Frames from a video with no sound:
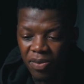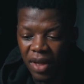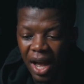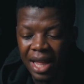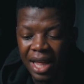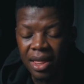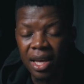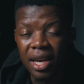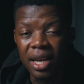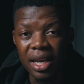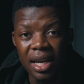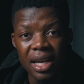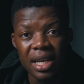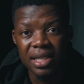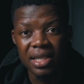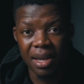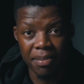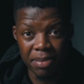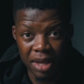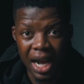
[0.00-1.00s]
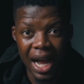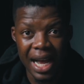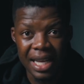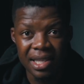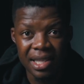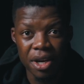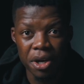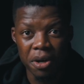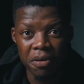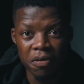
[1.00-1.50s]
think something I
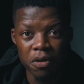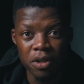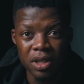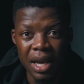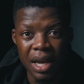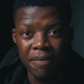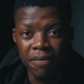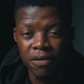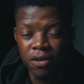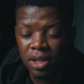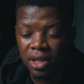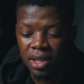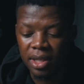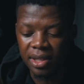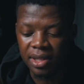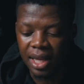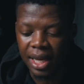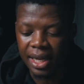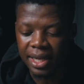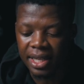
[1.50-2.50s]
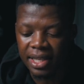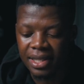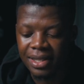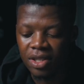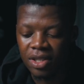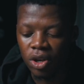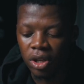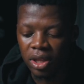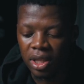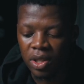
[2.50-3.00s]
said on Fulltime Footy is that he's
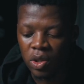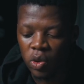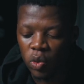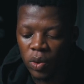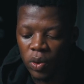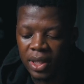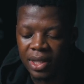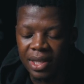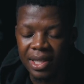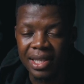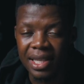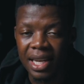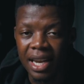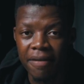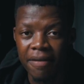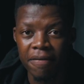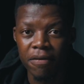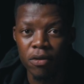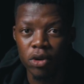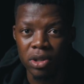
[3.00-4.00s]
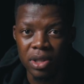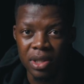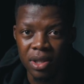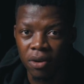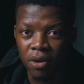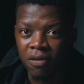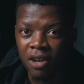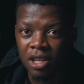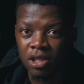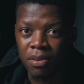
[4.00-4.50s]
got the sweetest left foot,
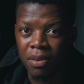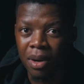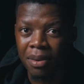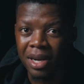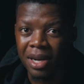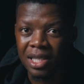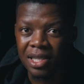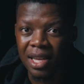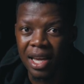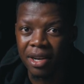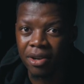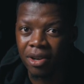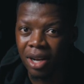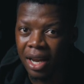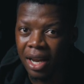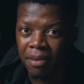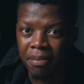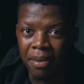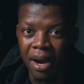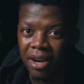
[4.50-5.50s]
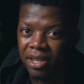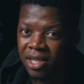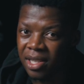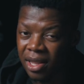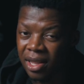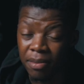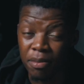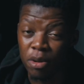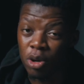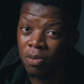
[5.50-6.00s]
Tshegofatso Mabasa, at Orlando Pirates
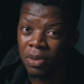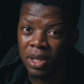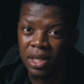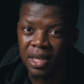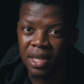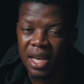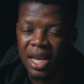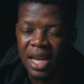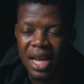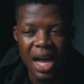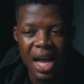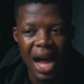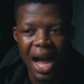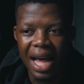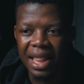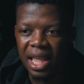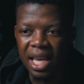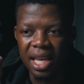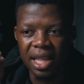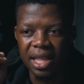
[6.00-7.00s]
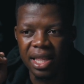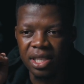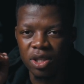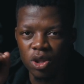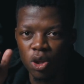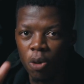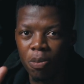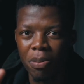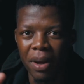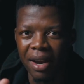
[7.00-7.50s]
at the moment. I think there's
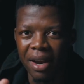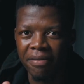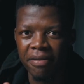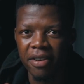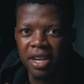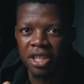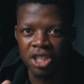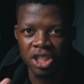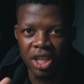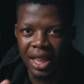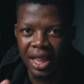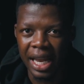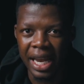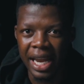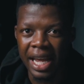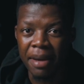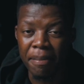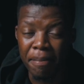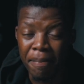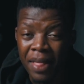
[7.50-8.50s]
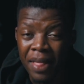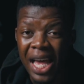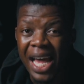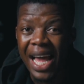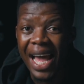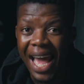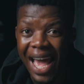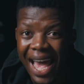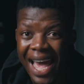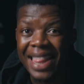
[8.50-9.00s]
no better finisher than him
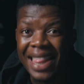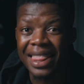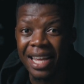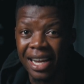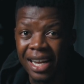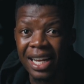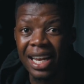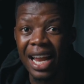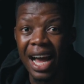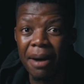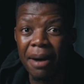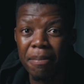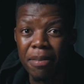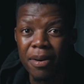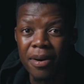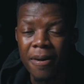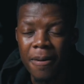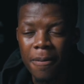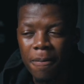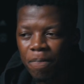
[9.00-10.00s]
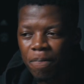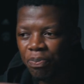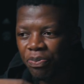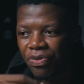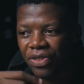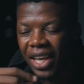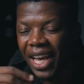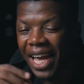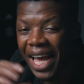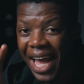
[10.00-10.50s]
at the club.
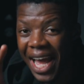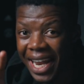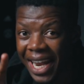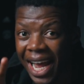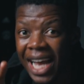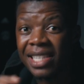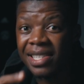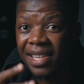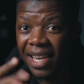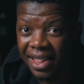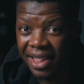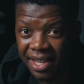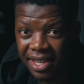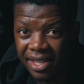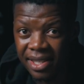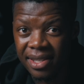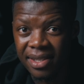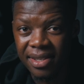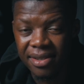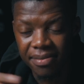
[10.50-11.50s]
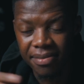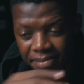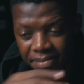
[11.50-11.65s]
And I said this